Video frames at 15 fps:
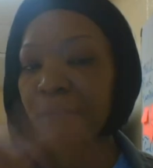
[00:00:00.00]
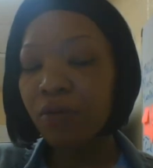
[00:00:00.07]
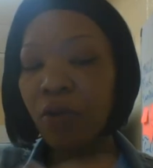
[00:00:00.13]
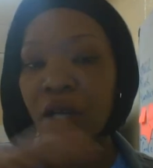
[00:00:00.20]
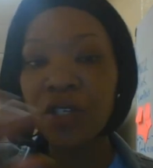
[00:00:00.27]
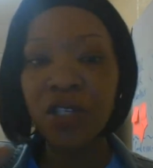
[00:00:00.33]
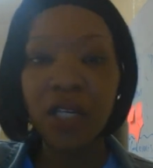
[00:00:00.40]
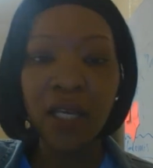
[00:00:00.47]

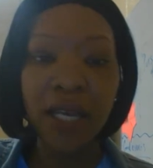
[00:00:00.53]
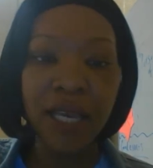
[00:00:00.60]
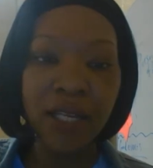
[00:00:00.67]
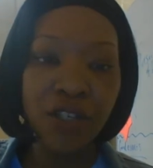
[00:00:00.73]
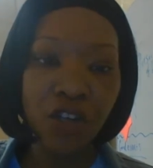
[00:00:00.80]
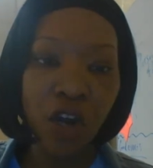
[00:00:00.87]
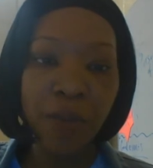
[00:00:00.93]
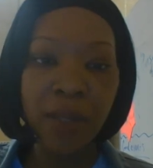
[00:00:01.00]
Russia
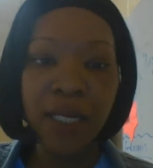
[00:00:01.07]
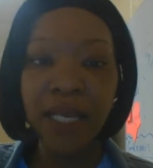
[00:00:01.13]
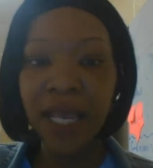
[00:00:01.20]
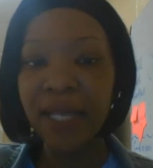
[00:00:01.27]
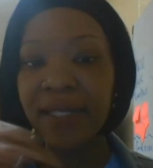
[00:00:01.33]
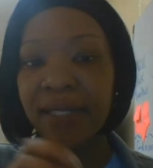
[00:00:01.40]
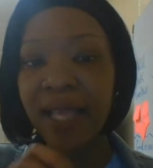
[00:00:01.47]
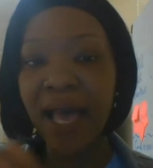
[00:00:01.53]
and Germany
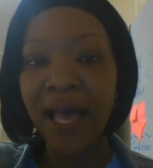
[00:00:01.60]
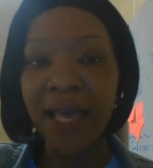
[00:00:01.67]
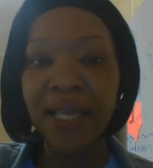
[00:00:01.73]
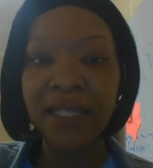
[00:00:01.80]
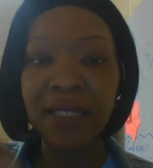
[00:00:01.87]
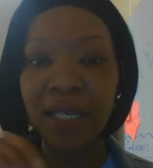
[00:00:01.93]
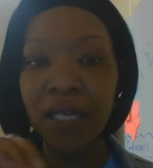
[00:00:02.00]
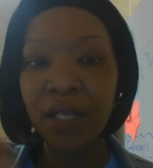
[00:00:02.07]
had
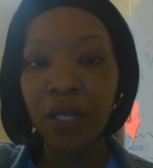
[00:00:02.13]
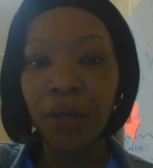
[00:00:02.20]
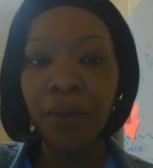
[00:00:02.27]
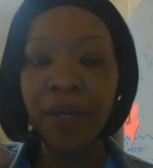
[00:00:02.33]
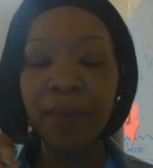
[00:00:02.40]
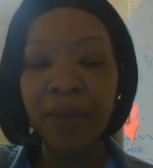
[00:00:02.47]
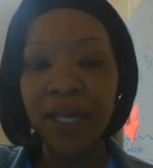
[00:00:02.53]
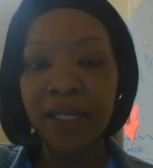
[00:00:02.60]
signed an
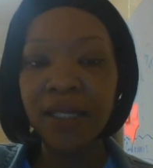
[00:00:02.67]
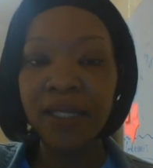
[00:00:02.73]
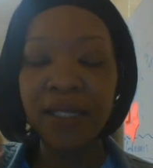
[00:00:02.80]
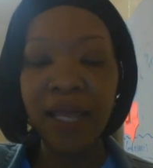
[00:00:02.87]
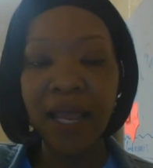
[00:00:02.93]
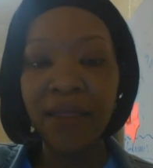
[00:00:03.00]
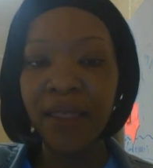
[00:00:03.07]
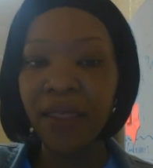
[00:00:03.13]
agreement to
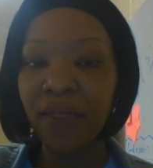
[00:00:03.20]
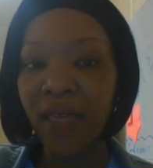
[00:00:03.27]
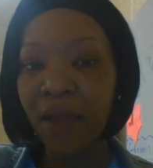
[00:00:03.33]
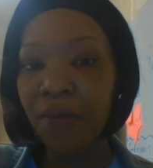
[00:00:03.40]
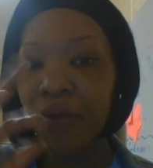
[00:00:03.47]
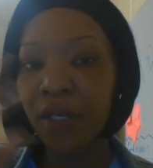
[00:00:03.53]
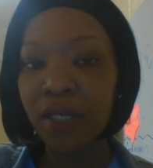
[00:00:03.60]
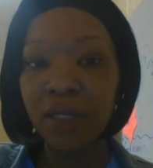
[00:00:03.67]
say that they
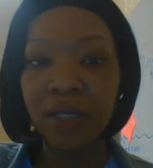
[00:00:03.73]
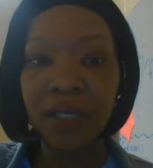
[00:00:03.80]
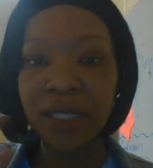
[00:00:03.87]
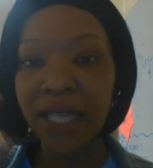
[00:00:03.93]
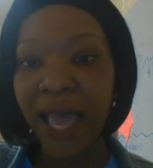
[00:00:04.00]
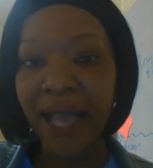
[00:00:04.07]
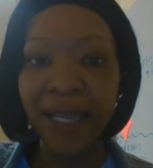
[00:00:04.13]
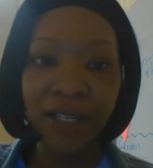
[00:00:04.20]
wouldn't
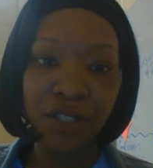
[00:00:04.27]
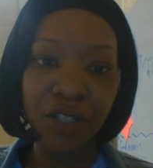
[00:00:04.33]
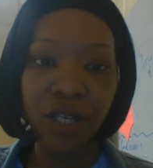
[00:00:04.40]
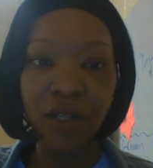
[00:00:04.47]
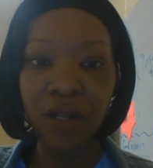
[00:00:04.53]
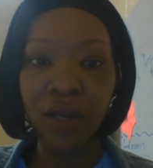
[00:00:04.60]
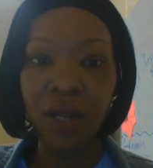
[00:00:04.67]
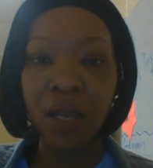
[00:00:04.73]
attack each
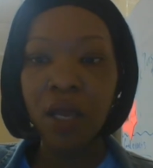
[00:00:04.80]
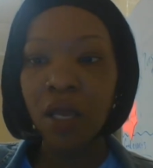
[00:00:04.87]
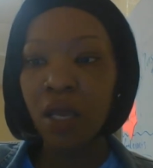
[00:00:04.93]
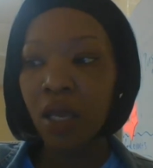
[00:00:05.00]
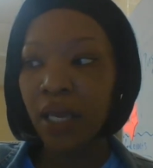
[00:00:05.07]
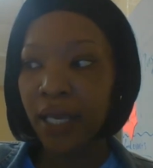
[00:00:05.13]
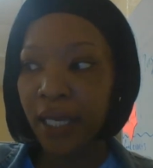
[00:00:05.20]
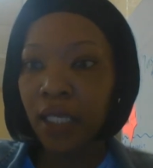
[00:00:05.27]
other.
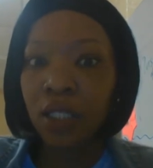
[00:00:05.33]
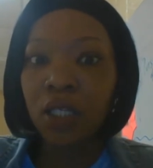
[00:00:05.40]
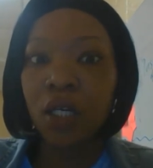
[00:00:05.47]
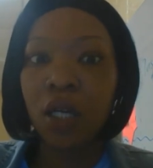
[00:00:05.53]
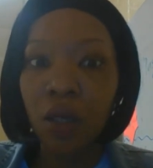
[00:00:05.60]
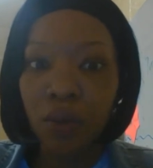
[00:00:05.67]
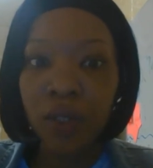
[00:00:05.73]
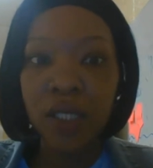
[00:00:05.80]

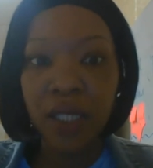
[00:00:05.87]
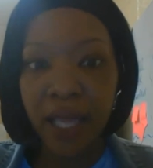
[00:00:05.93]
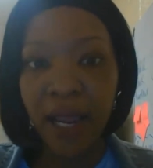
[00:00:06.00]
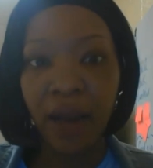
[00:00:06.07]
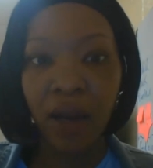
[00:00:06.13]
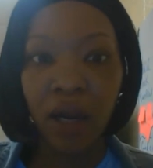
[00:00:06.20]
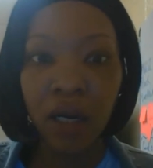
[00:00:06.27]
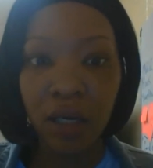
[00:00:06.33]
Hitler was
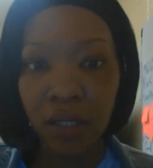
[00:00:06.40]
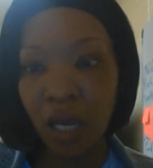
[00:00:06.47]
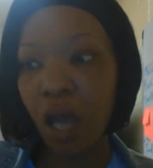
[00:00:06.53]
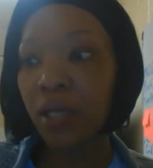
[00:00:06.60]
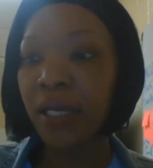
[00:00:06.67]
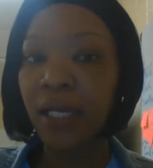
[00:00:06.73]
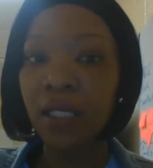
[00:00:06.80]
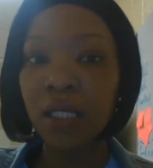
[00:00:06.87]
there
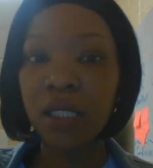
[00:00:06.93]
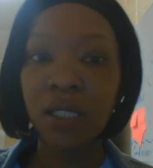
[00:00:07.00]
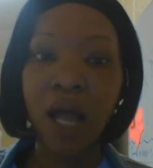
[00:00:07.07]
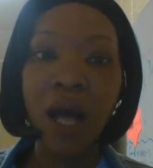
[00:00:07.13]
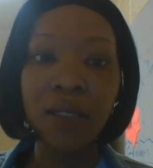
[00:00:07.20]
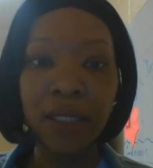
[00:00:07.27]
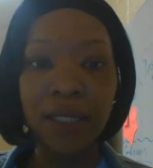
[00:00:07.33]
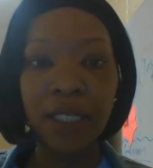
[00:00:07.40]
talking to
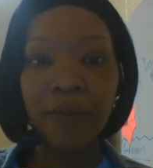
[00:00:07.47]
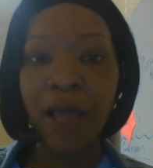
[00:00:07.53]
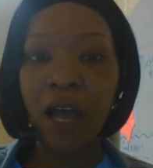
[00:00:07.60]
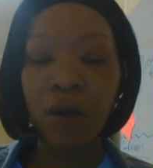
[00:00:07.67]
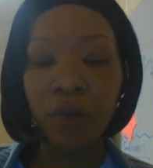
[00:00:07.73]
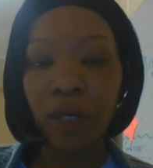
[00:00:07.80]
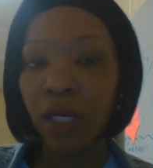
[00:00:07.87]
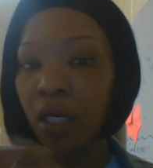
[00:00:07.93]
Stalin
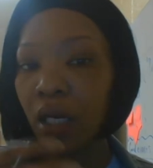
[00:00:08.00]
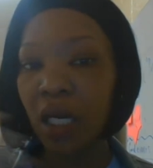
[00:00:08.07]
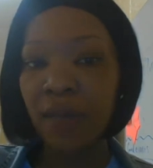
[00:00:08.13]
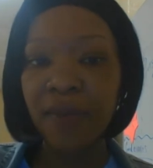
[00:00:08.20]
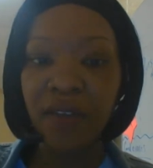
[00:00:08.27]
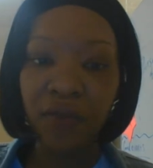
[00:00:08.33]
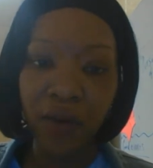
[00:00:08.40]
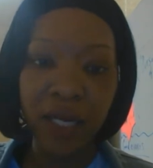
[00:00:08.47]
about we're going
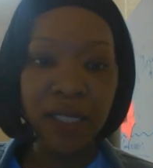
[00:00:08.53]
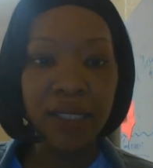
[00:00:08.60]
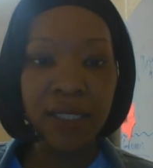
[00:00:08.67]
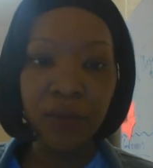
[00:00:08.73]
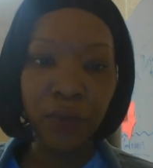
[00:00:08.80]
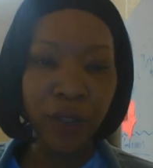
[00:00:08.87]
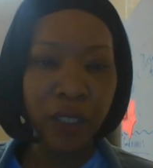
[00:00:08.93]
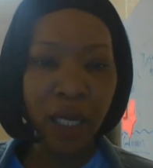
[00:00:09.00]
to be friends
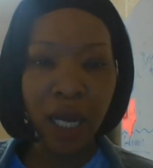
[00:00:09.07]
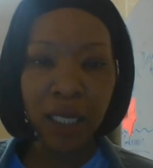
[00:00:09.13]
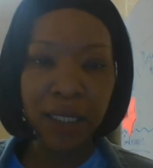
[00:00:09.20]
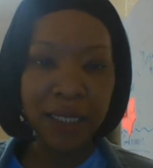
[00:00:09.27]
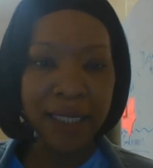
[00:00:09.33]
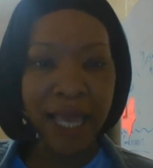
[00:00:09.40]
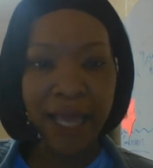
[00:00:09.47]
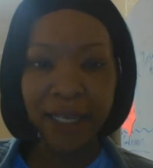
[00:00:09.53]
and we're not
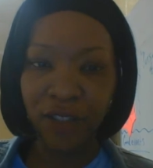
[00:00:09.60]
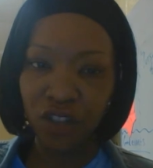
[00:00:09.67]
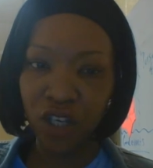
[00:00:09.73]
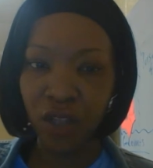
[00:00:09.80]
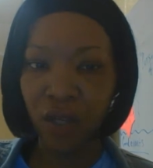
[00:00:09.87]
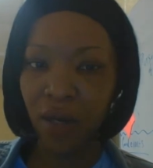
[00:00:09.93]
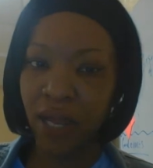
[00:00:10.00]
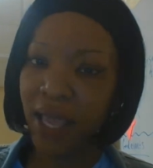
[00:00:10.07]
going to attack each
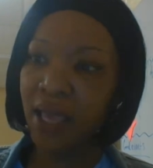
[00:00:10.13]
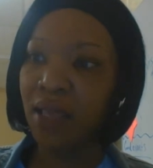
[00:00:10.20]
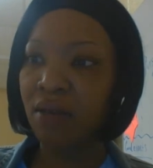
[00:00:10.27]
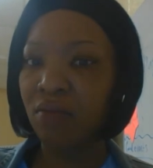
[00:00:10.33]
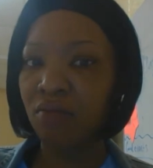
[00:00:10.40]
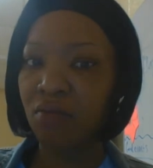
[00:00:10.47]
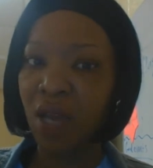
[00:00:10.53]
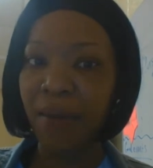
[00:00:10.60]
other. And
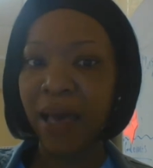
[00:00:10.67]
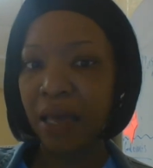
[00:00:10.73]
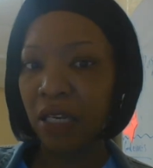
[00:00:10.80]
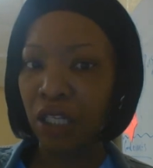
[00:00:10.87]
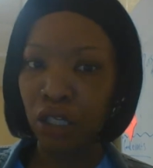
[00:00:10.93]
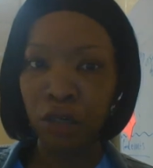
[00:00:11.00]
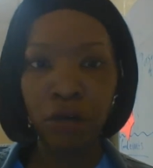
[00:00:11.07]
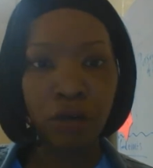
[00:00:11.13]
about
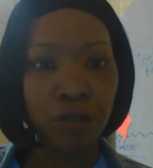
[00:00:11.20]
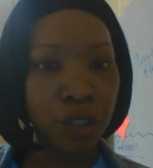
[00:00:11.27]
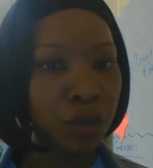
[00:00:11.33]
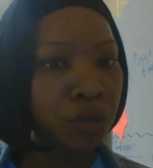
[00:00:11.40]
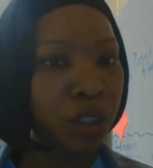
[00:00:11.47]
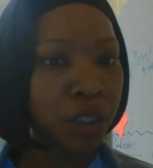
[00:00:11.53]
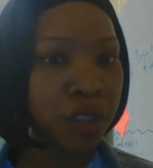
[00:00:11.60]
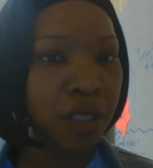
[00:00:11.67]
a year or 2
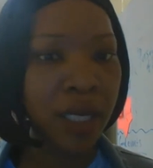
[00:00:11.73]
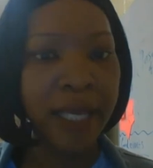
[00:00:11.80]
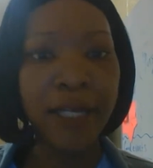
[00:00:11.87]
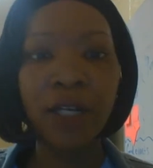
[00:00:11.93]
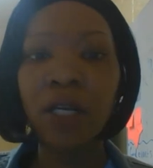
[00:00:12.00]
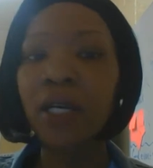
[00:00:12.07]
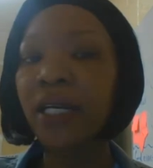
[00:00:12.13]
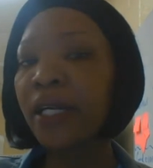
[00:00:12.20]
years
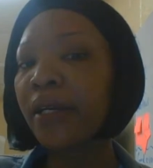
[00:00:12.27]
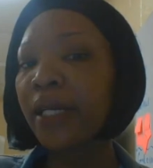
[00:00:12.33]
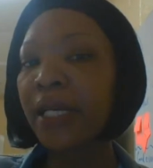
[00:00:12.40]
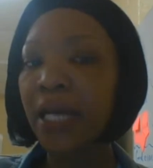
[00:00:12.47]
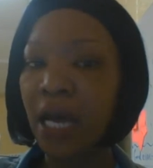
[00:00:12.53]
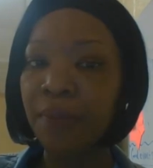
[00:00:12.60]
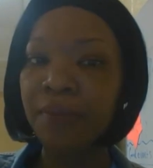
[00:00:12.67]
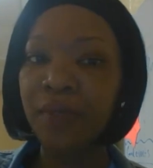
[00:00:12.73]
later, here he
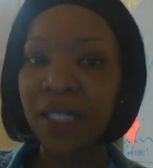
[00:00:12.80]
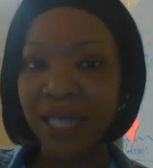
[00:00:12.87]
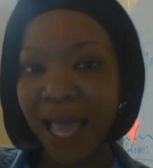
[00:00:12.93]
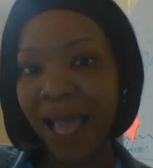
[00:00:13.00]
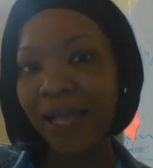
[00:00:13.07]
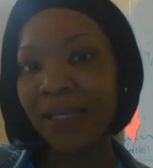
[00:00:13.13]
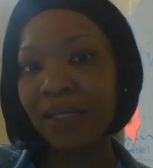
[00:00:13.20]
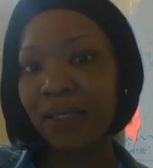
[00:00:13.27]
comes,
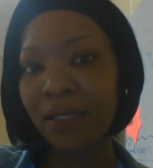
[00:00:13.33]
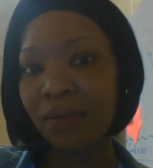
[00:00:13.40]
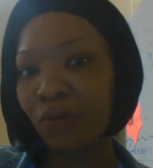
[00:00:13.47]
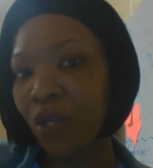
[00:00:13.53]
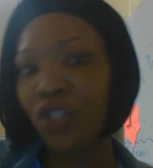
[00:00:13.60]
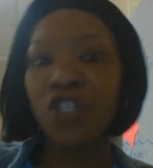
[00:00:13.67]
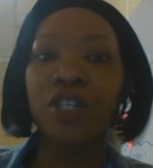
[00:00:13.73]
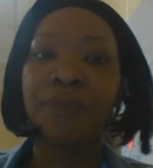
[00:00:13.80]
attacks
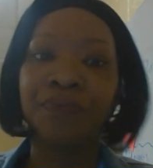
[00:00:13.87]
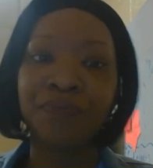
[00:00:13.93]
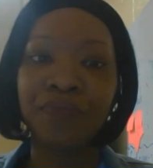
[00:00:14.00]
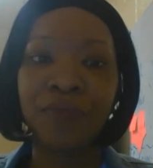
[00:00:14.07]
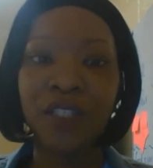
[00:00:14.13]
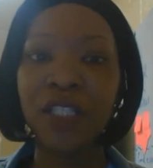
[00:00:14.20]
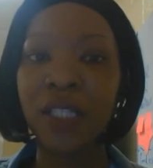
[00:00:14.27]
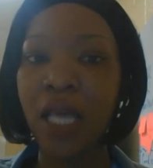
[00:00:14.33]
Russia.
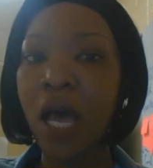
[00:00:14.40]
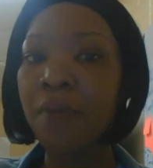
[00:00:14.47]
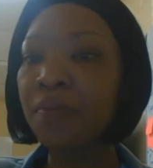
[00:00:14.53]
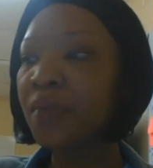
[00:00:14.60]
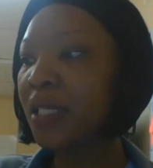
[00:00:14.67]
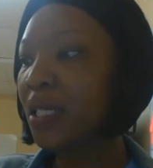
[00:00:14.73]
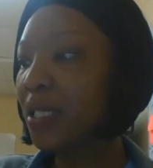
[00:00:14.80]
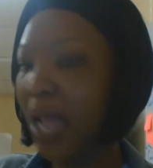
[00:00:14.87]
Just
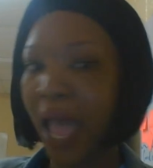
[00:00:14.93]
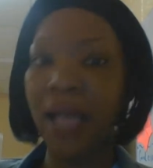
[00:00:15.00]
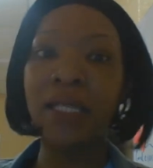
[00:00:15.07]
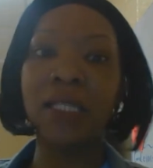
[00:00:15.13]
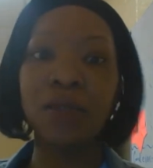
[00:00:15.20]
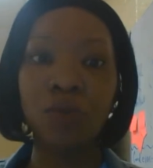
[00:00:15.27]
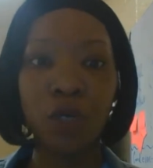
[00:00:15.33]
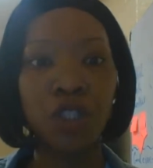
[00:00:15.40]
comes and
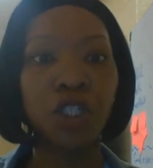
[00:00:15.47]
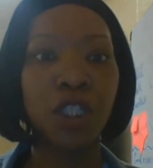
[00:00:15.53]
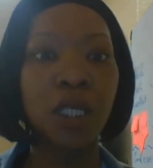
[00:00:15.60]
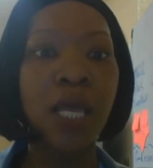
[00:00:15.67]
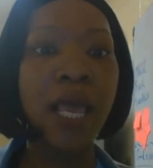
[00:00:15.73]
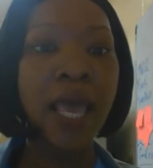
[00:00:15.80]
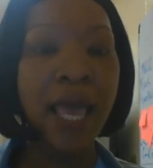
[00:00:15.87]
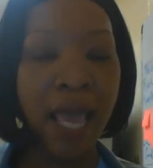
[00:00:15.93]
attacks Russia
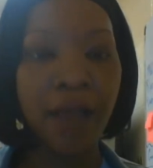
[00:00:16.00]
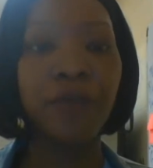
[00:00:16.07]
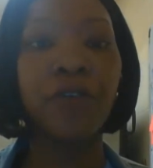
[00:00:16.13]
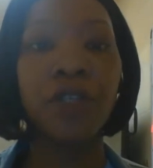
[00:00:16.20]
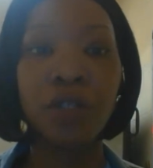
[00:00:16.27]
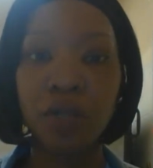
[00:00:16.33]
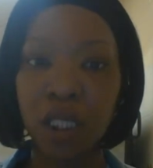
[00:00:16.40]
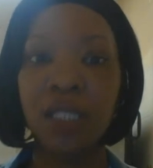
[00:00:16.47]

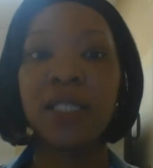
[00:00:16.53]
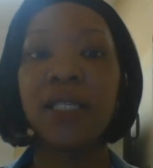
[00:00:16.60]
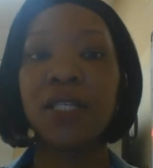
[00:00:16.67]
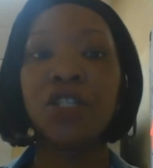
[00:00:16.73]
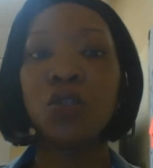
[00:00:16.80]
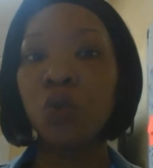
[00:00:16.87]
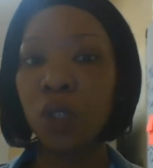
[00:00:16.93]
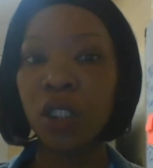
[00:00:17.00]
after you just
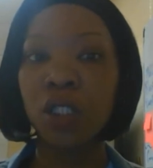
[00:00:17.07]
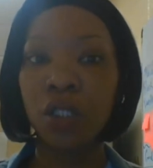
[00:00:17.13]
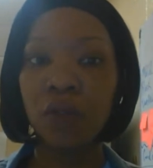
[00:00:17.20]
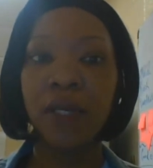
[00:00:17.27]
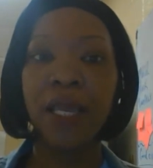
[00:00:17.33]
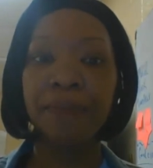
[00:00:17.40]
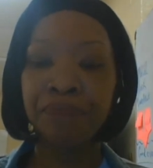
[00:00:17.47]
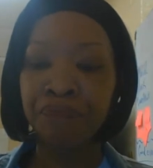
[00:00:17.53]
said you wouldn't do
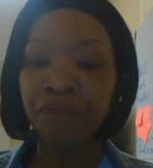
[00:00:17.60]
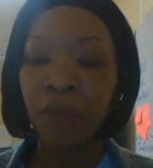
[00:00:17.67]
that.